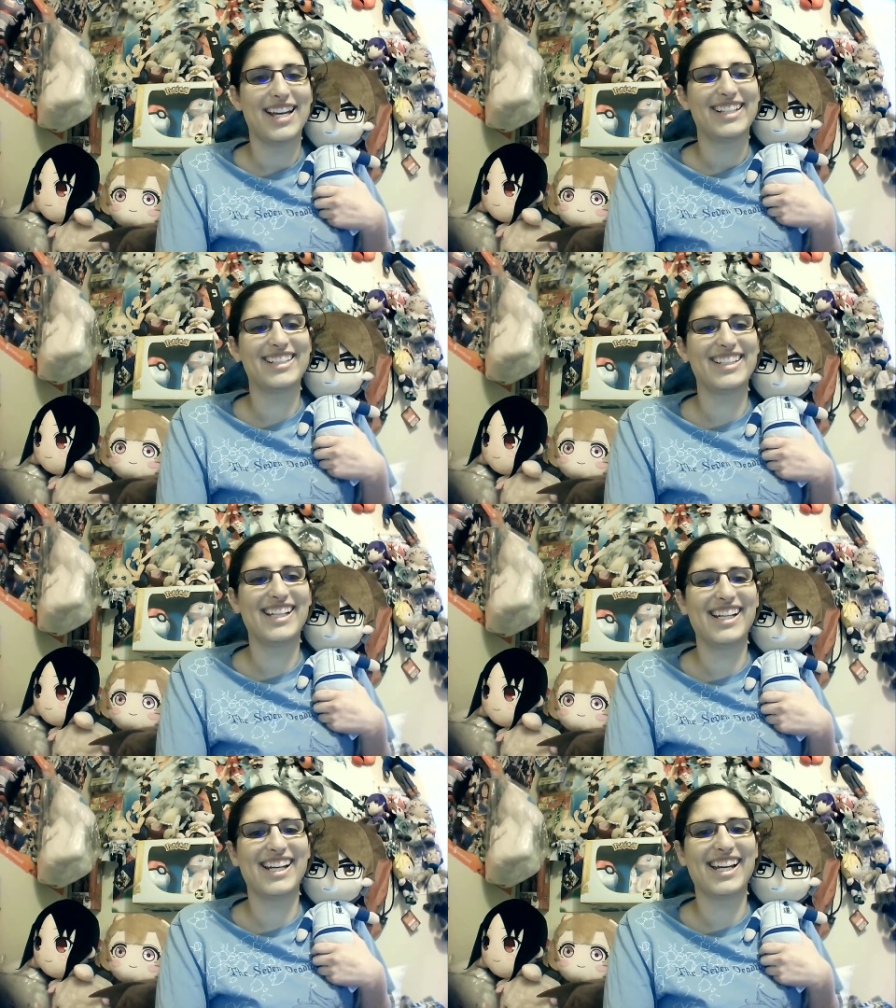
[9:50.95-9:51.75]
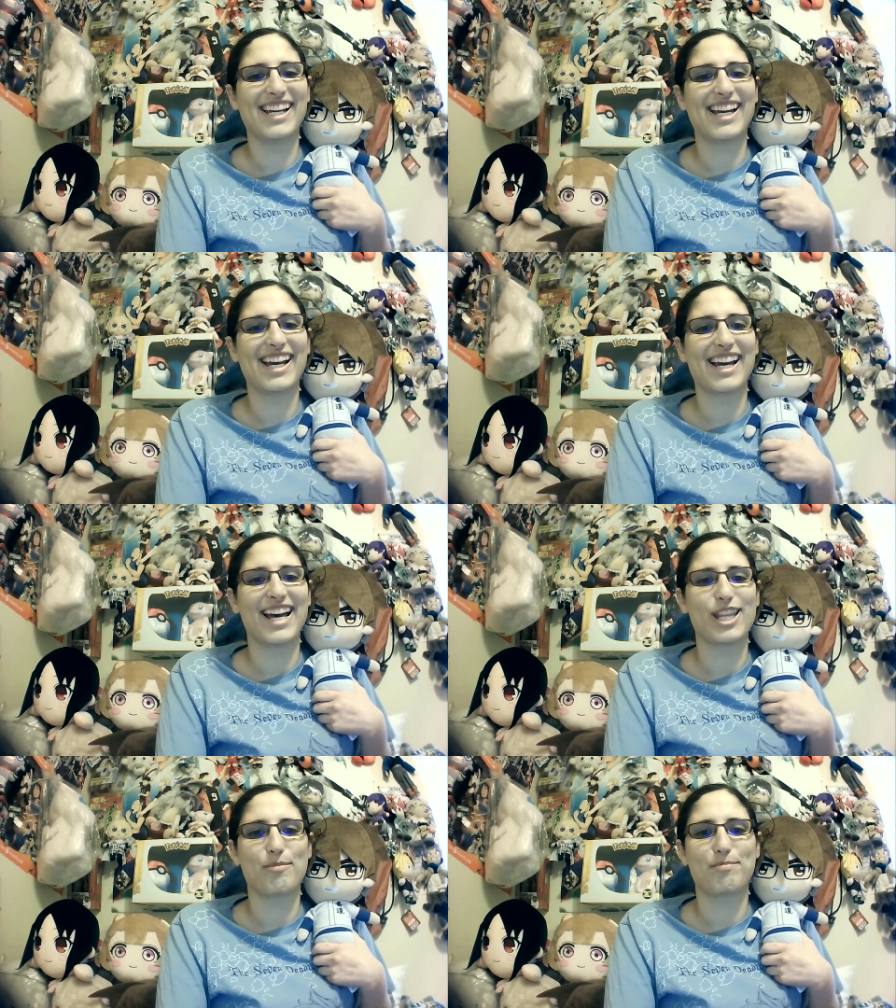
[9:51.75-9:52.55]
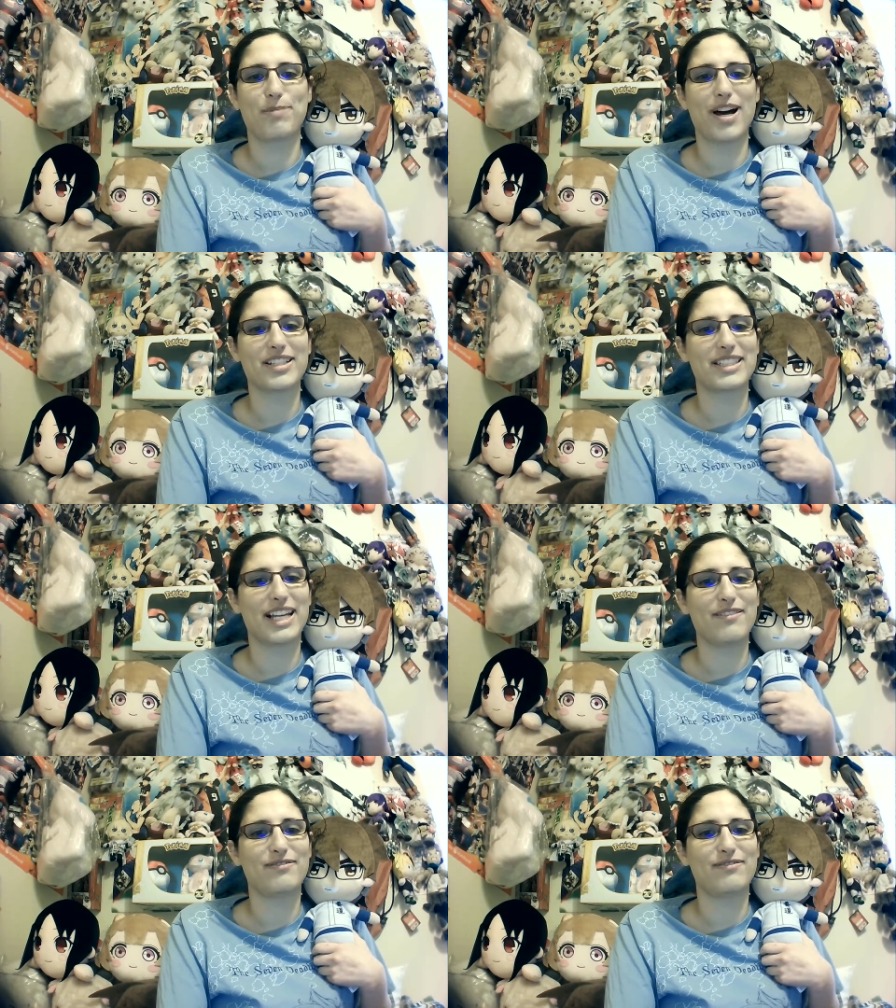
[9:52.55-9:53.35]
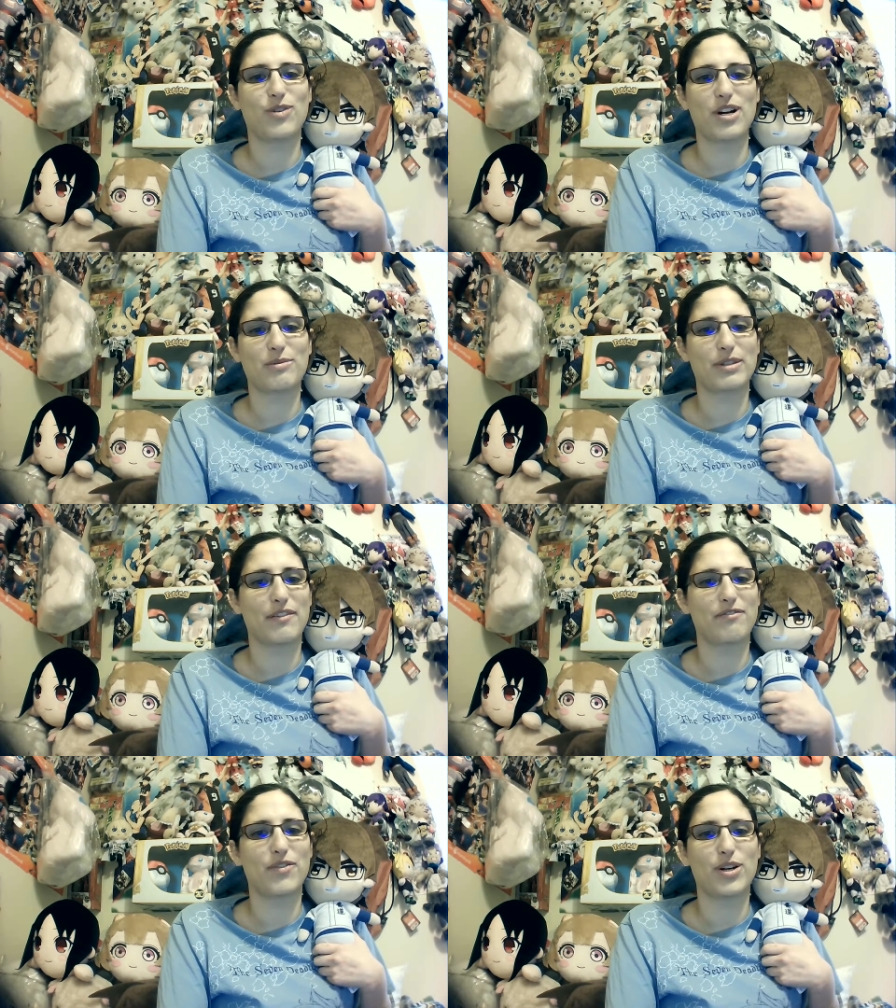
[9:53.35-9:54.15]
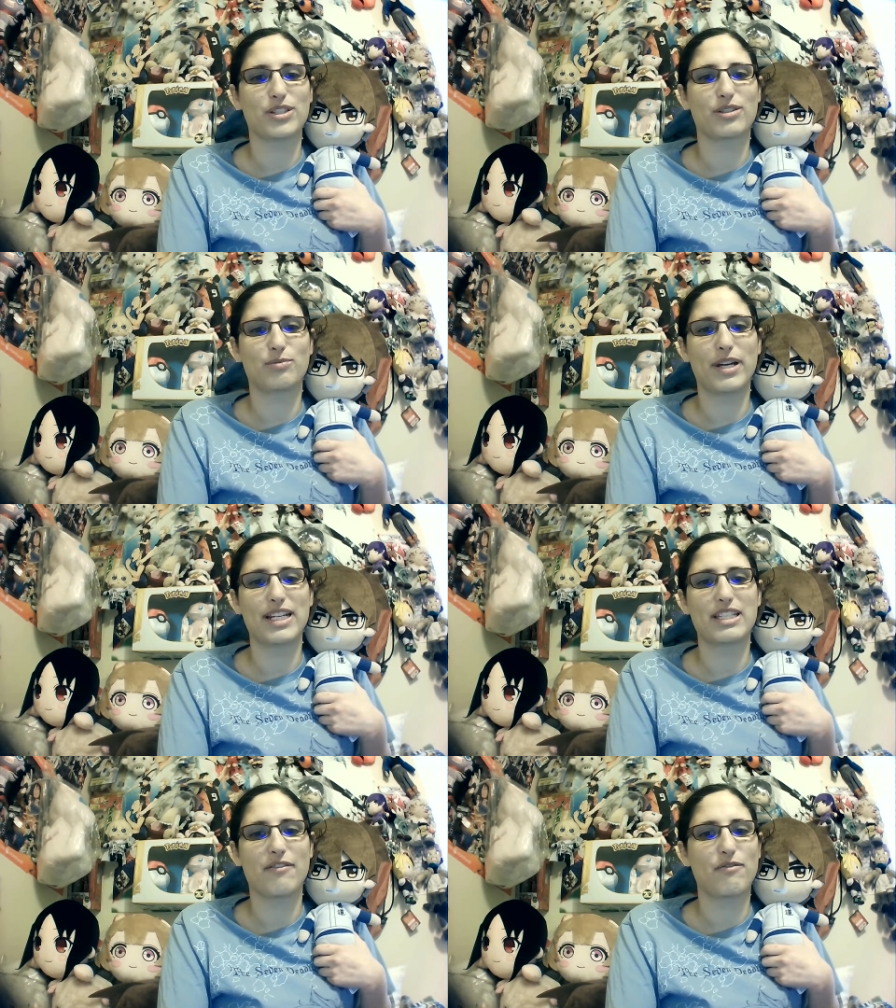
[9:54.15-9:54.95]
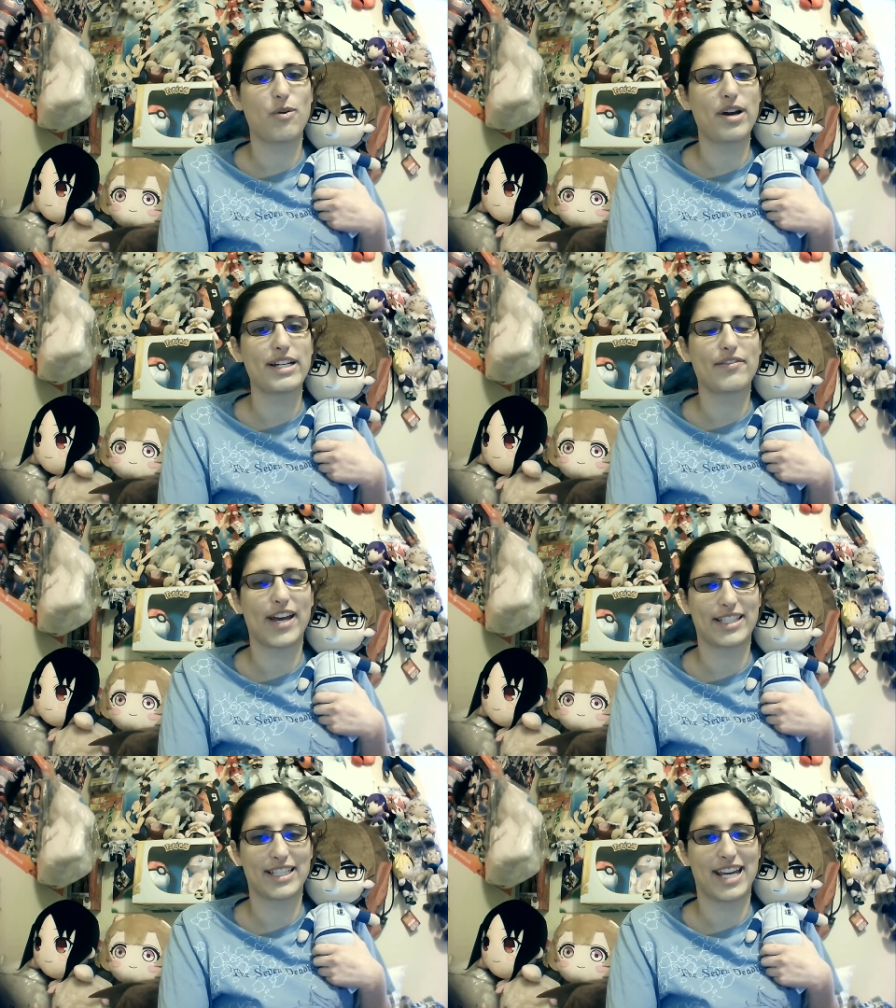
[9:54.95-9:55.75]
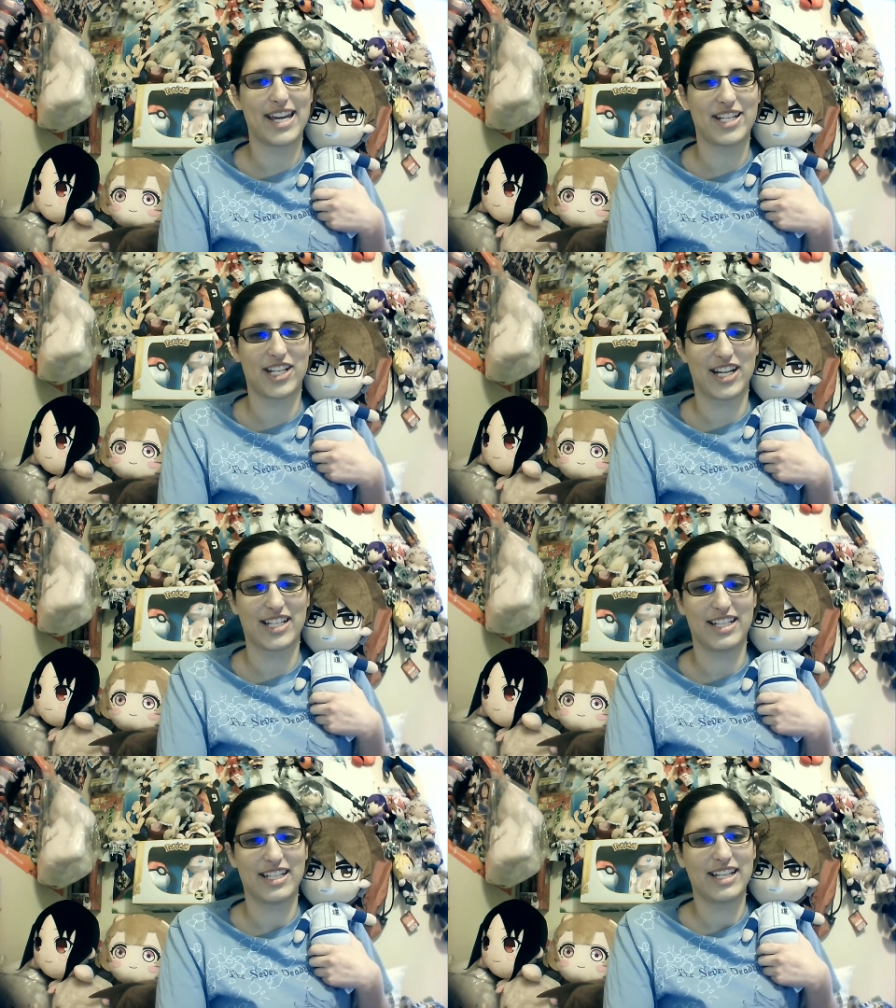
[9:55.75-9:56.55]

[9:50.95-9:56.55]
Yeah, the ball sent forth with a full swing devoid of hesitation.